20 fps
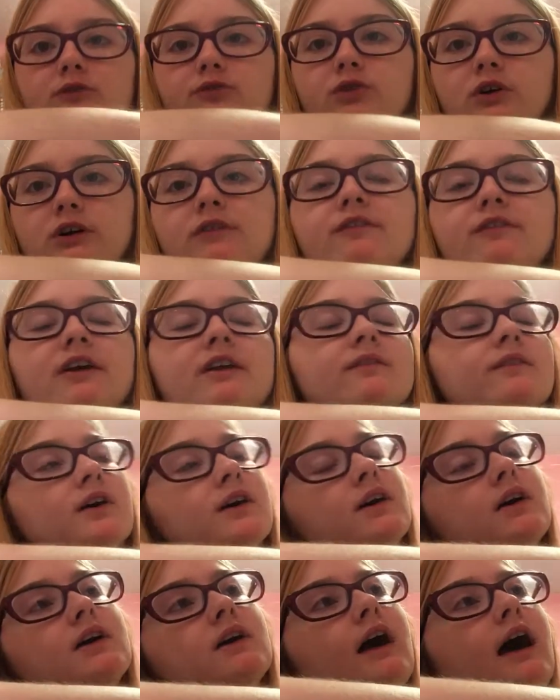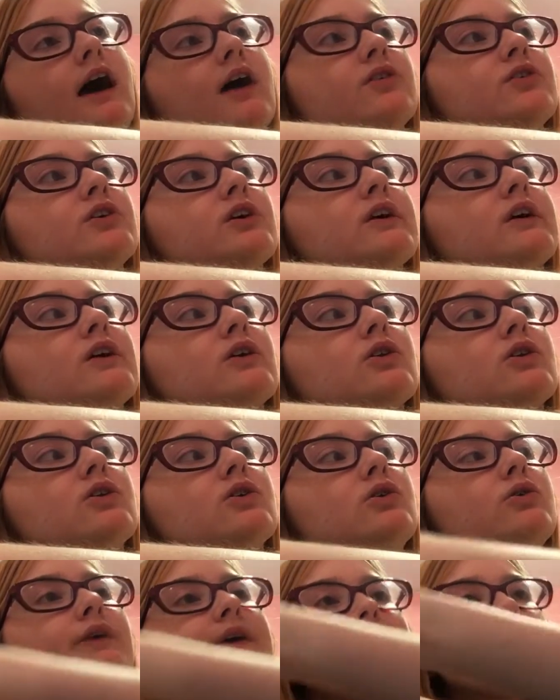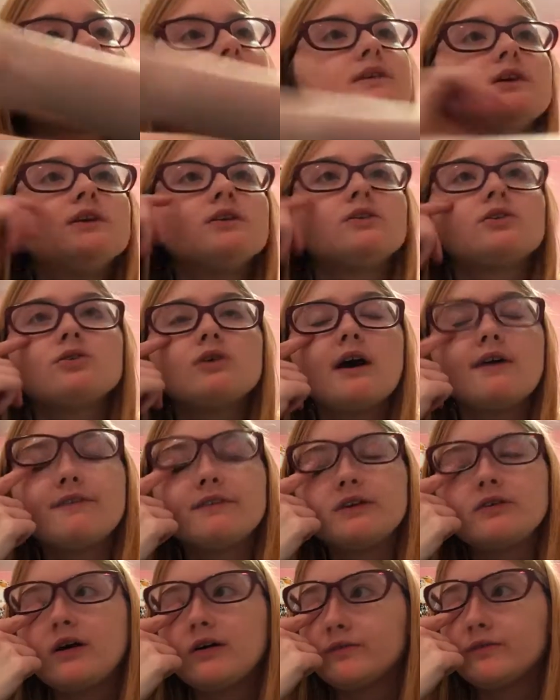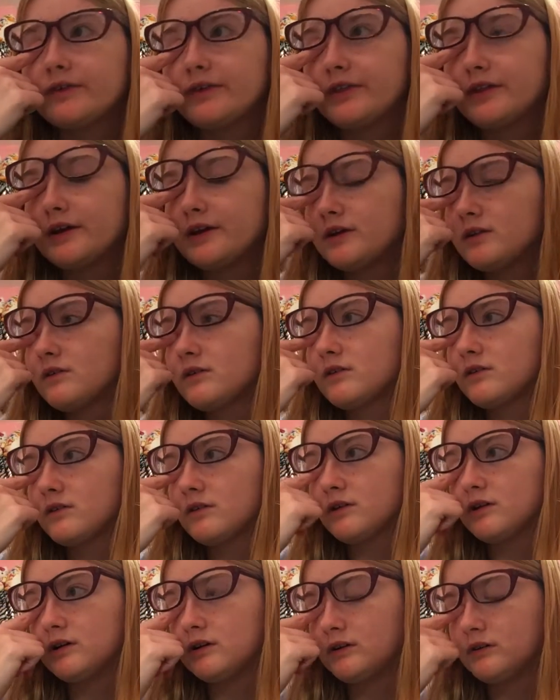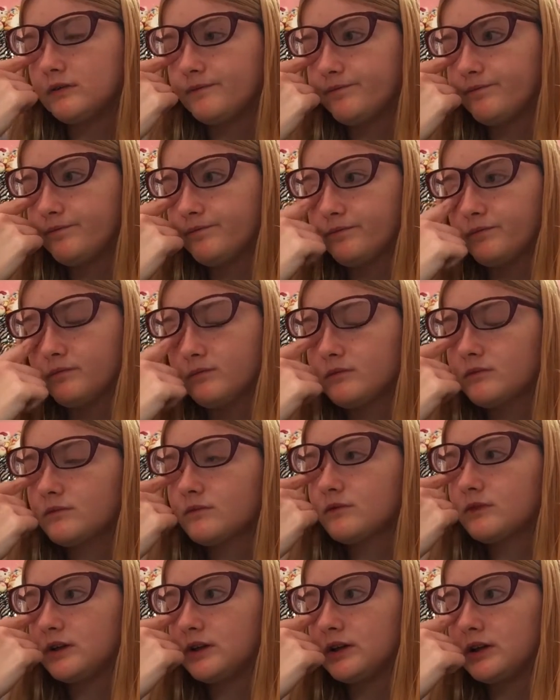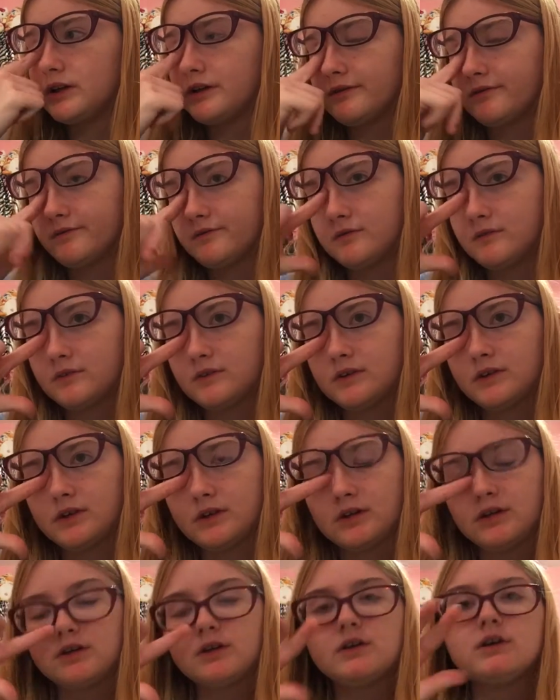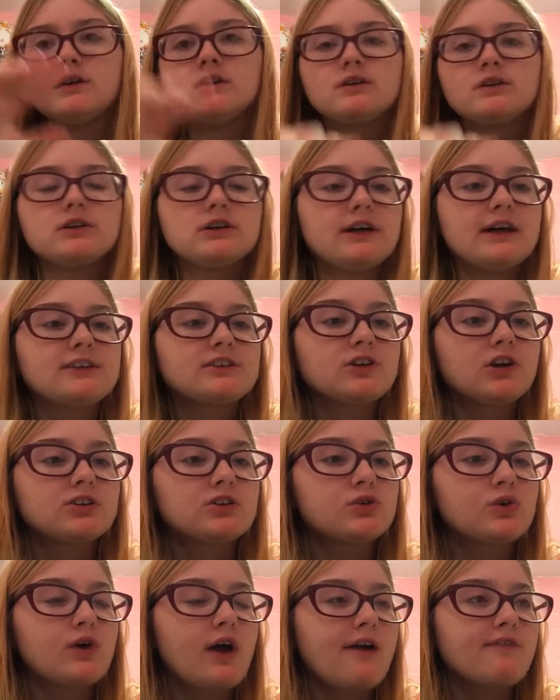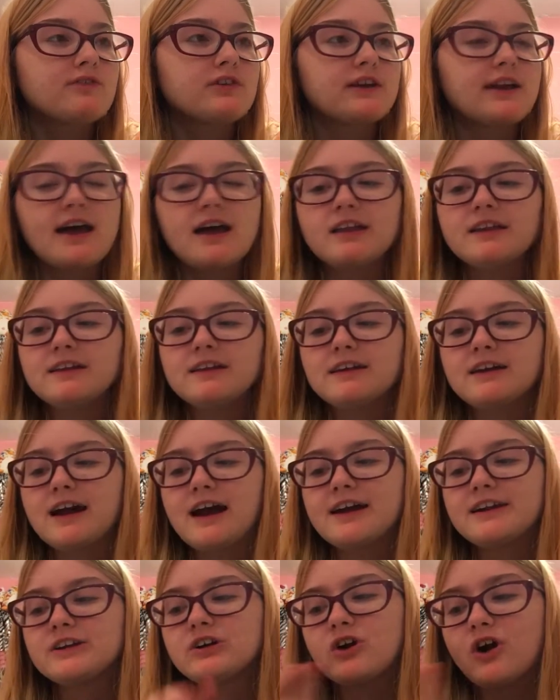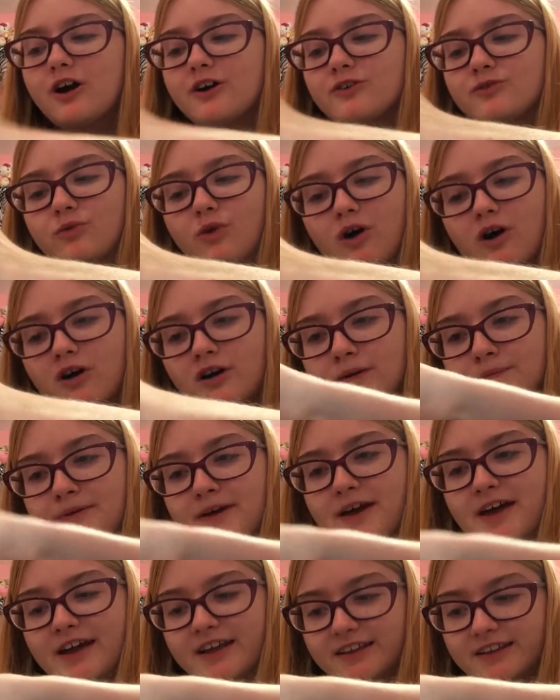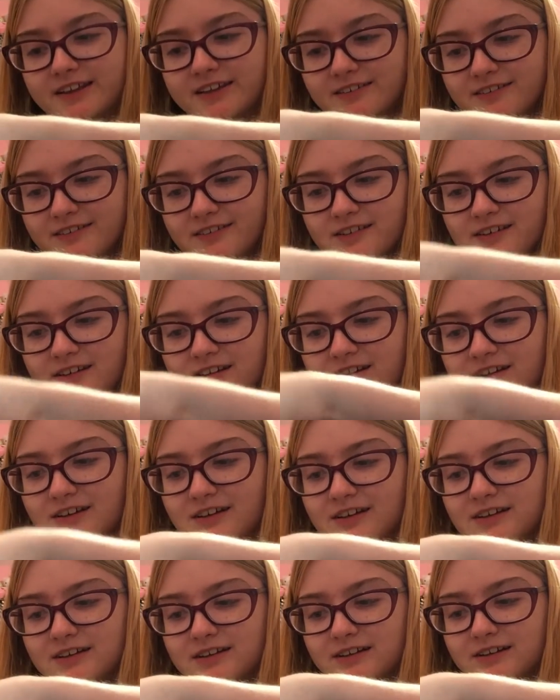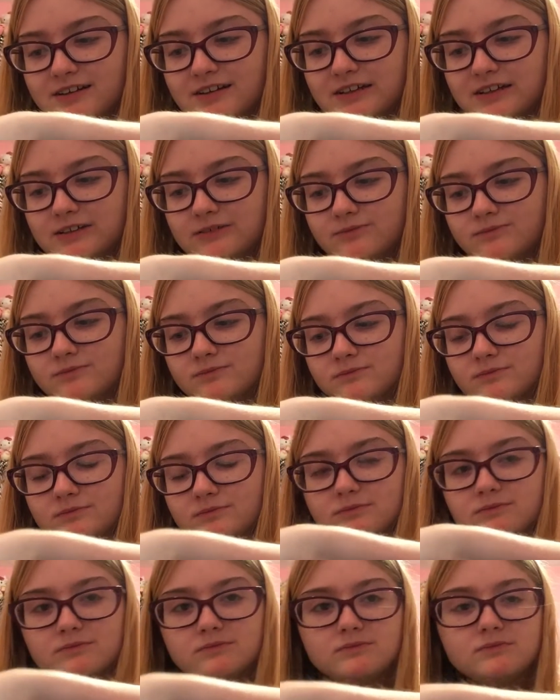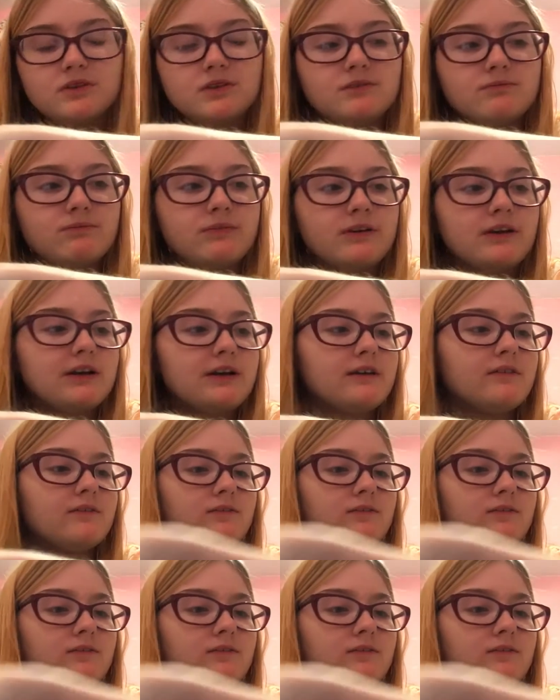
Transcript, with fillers: front of it. I don't know, you can glue it, do however you want with it. Um, yeah. So that's Thoughts and Crafts of Kelly kind of gone wrong a bit. Um, but yeah